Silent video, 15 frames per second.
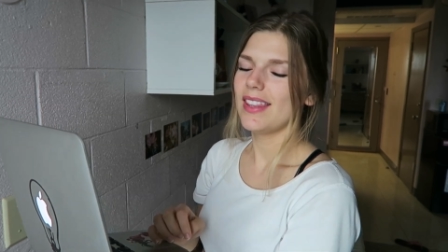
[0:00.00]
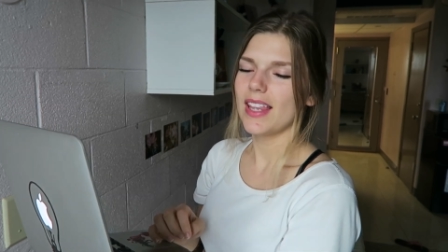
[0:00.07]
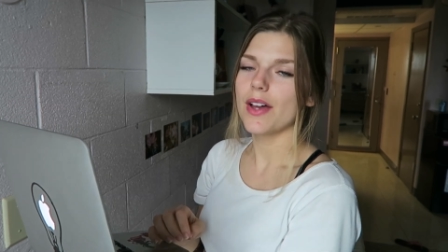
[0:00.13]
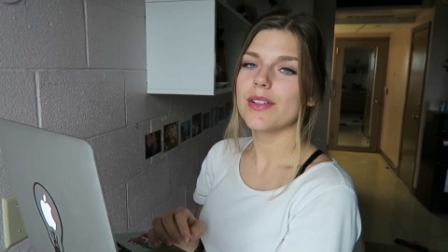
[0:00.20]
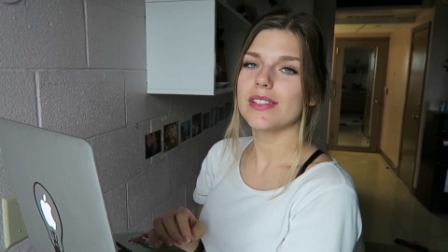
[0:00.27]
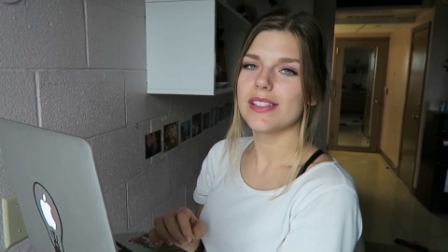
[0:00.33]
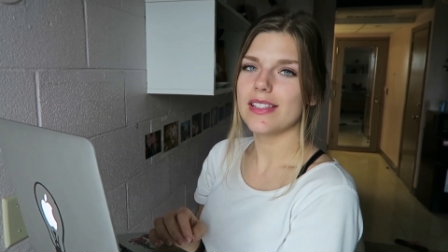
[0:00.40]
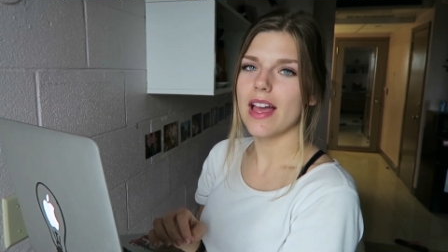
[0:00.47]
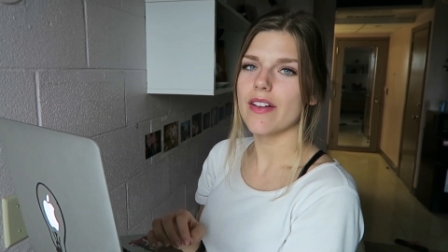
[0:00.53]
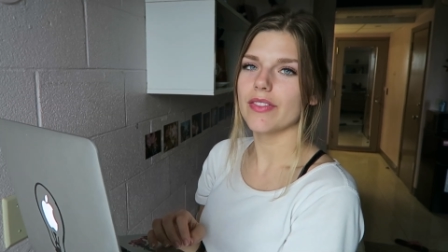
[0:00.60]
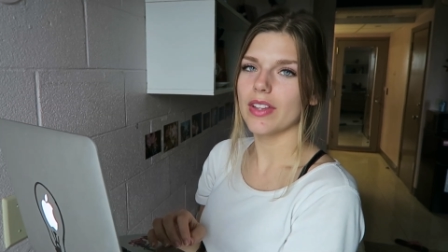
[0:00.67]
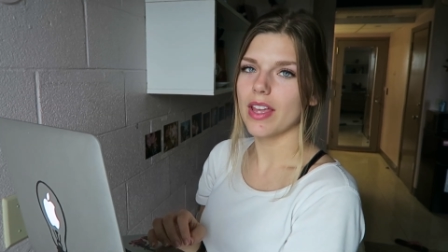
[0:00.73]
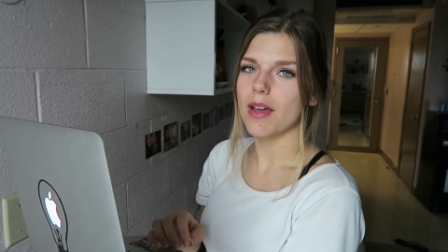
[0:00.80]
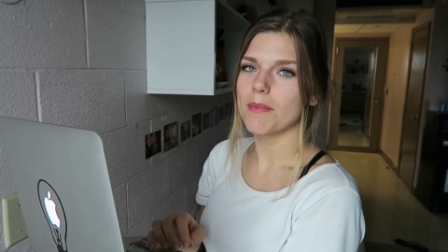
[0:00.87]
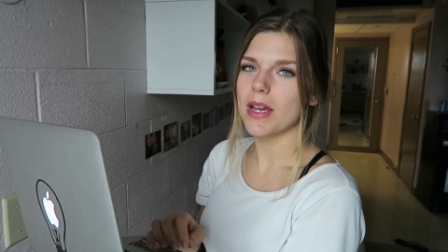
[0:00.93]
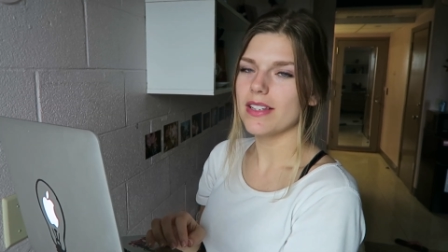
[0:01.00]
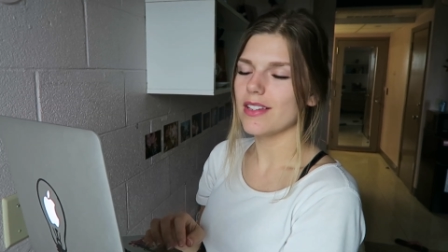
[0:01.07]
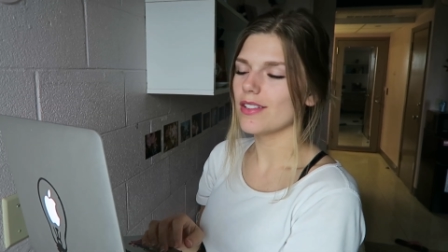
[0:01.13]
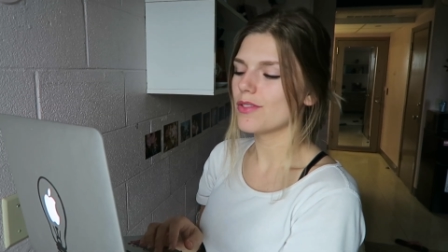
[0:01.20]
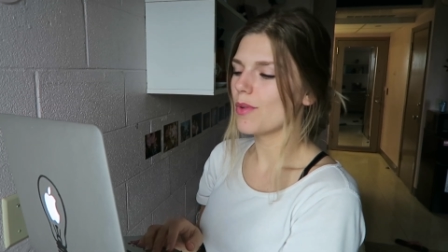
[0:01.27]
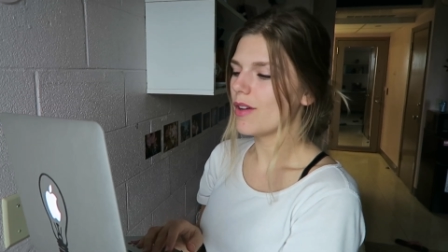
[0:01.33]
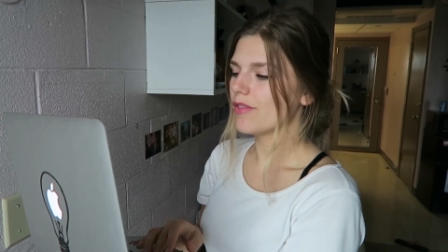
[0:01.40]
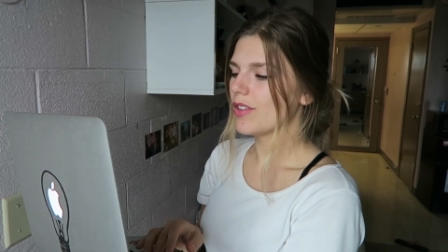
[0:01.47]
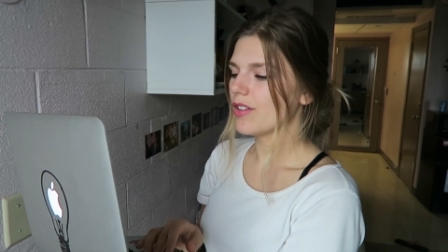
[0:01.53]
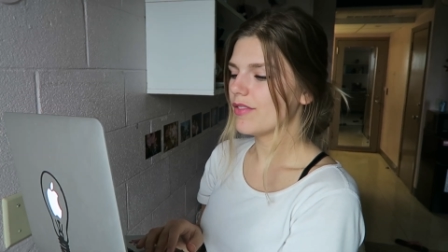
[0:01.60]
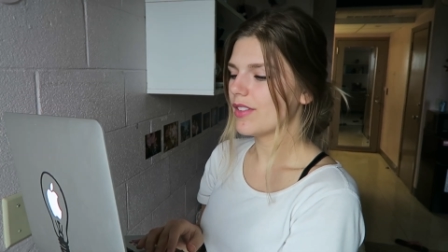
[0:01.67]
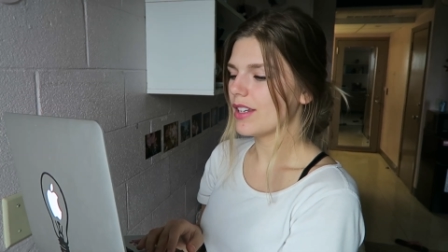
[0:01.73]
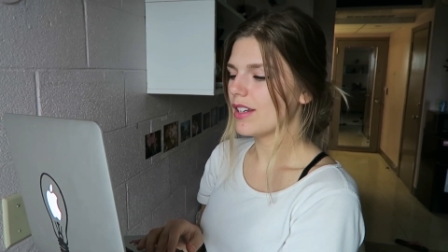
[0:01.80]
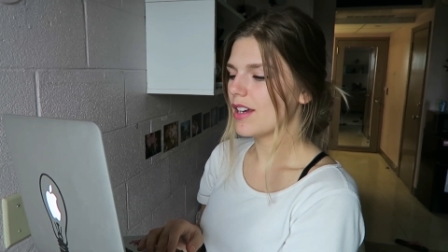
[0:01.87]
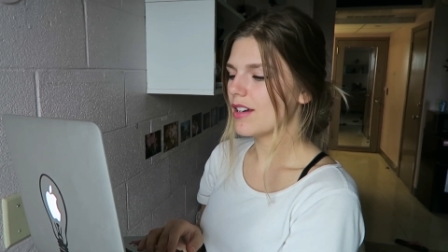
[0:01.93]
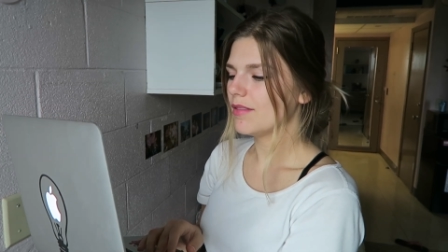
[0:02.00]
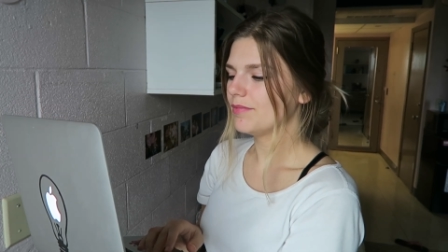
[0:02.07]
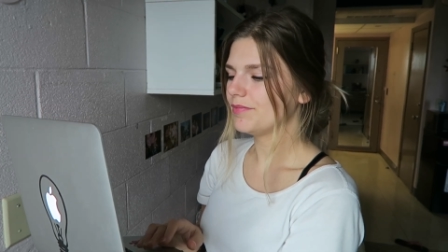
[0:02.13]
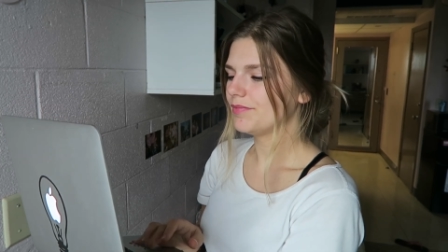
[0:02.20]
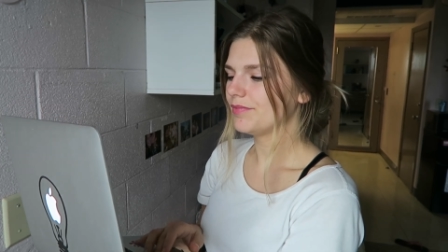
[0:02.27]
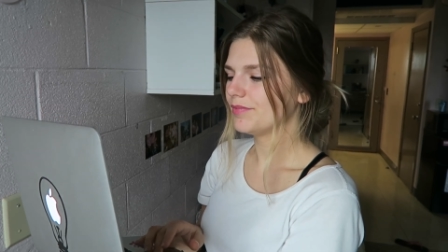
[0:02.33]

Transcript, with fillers: That was definitely on my Dear twelve year old video.